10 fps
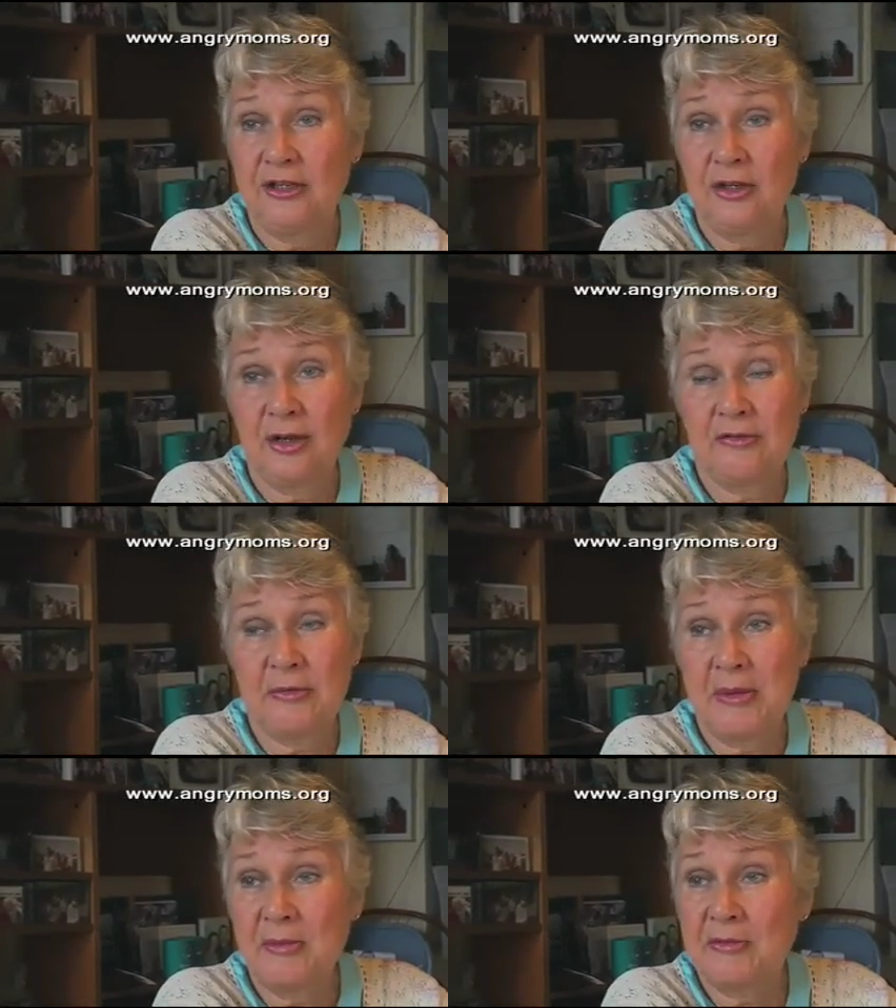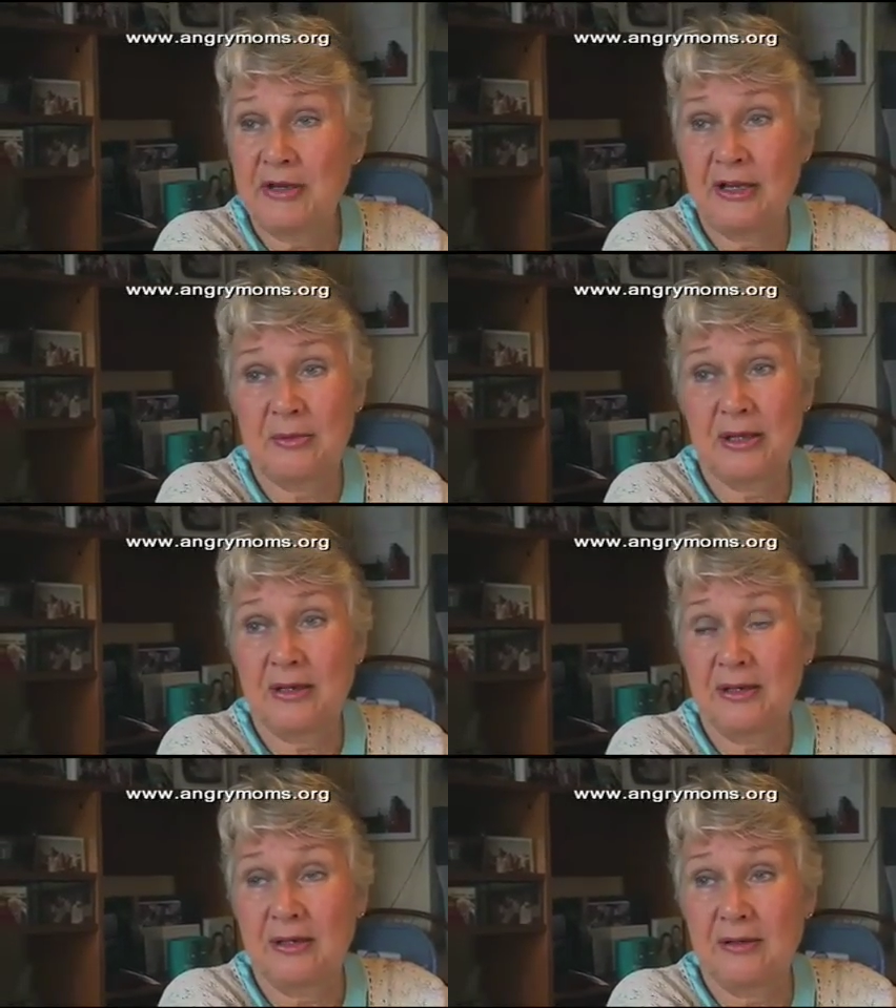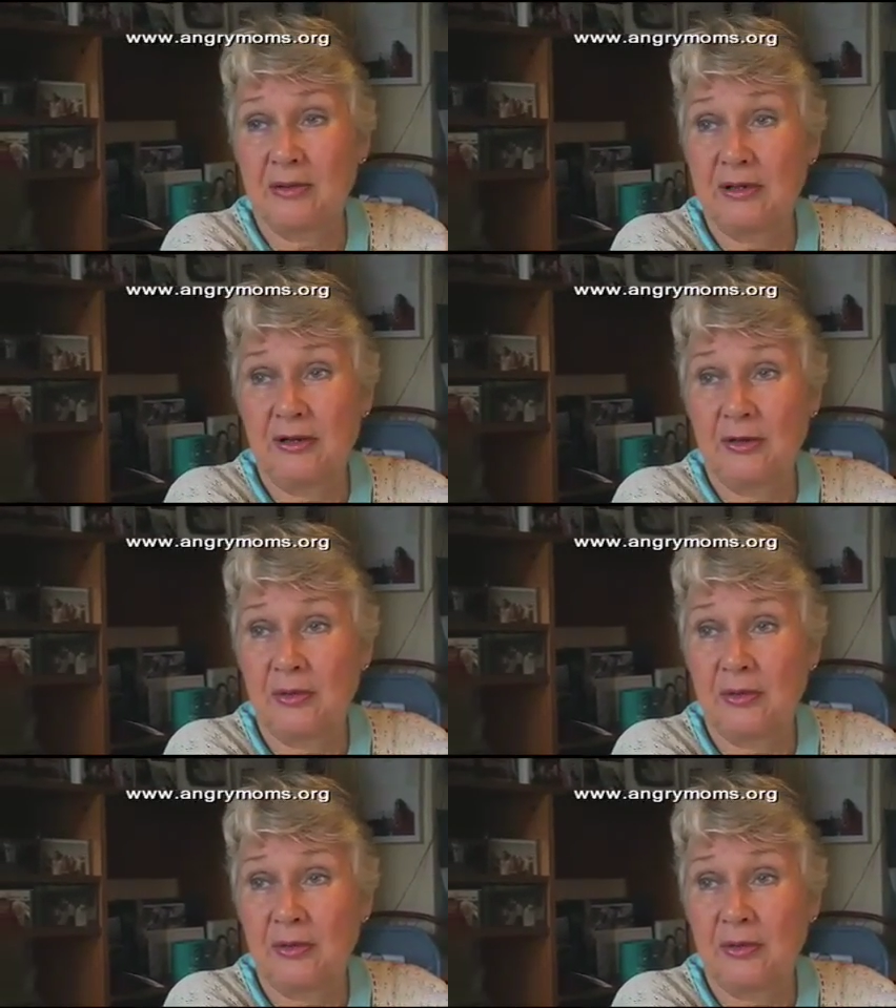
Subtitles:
You know, I remember reading about, you know,